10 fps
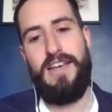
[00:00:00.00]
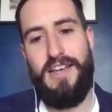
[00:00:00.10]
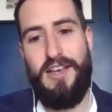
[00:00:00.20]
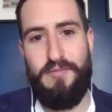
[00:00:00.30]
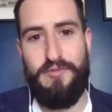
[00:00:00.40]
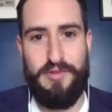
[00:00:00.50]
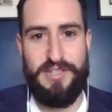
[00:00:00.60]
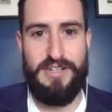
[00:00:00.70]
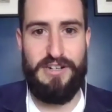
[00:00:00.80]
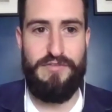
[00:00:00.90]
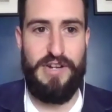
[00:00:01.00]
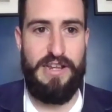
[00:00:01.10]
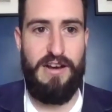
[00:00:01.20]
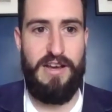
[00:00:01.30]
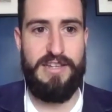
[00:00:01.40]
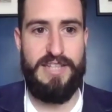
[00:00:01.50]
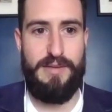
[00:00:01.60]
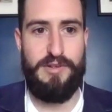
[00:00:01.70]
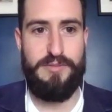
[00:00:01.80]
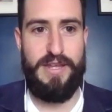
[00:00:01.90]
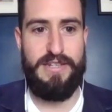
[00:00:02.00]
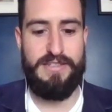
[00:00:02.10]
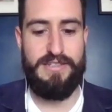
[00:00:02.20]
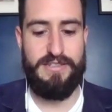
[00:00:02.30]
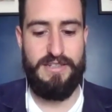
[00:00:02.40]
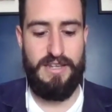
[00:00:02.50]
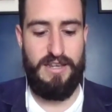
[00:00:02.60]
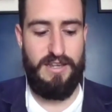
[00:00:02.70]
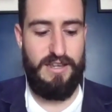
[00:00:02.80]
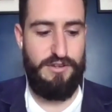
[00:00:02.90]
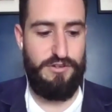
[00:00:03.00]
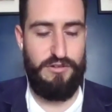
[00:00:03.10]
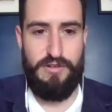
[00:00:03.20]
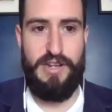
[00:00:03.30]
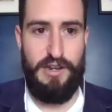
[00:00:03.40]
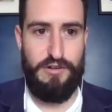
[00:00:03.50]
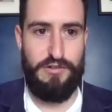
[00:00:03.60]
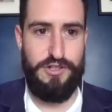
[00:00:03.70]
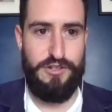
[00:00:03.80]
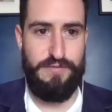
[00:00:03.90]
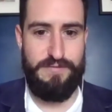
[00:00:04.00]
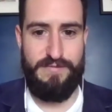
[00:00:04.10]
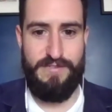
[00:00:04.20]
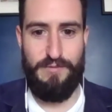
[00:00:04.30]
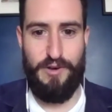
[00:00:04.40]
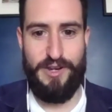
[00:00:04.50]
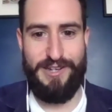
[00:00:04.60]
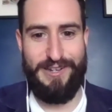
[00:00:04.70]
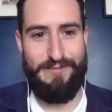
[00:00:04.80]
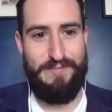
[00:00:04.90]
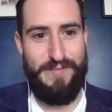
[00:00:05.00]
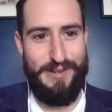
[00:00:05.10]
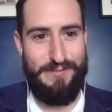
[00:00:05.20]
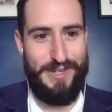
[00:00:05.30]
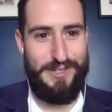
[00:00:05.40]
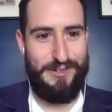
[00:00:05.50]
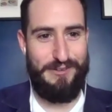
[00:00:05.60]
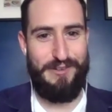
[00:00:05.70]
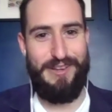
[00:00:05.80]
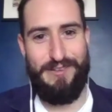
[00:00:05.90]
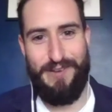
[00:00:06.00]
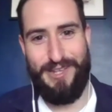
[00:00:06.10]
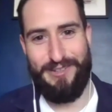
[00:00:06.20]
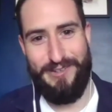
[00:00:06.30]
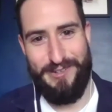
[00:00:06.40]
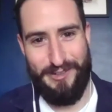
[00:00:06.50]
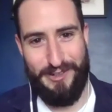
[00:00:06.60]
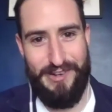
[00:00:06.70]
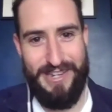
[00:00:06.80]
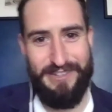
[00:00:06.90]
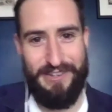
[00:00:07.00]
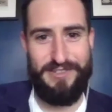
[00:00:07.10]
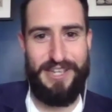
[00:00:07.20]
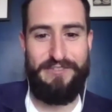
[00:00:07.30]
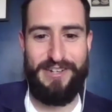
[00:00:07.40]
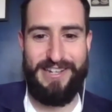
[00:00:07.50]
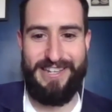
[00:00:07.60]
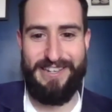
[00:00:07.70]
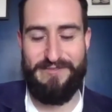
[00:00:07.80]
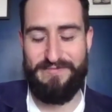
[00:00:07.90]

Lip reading: from all these kind of really high established places, and you're little old you working in a bistro while you're doing your degree. So it was definitely.